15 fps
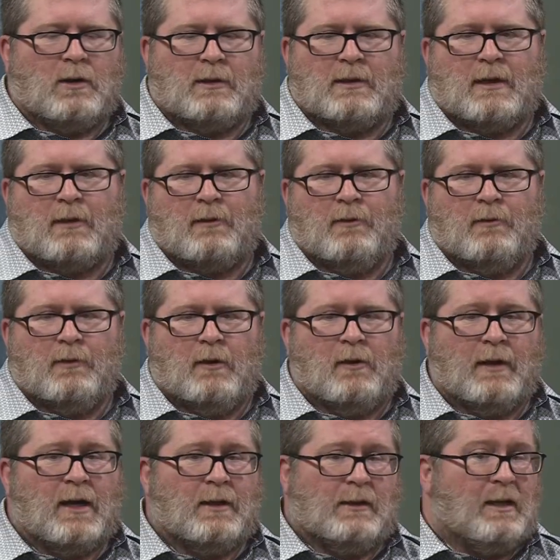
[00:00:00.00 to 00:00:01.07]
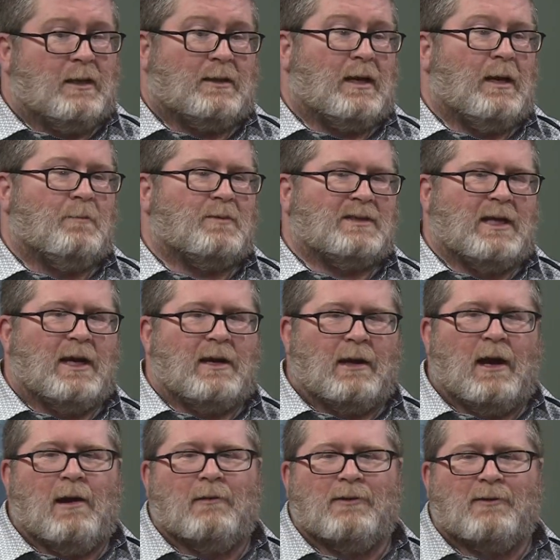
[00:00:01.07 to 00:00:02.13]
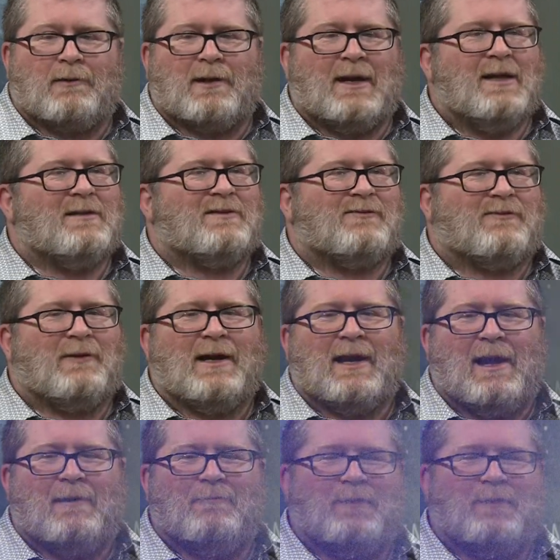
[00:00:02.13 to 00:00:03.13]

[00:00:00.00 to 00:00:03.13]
Ontario, and all that, and they keep saying how their kids freak out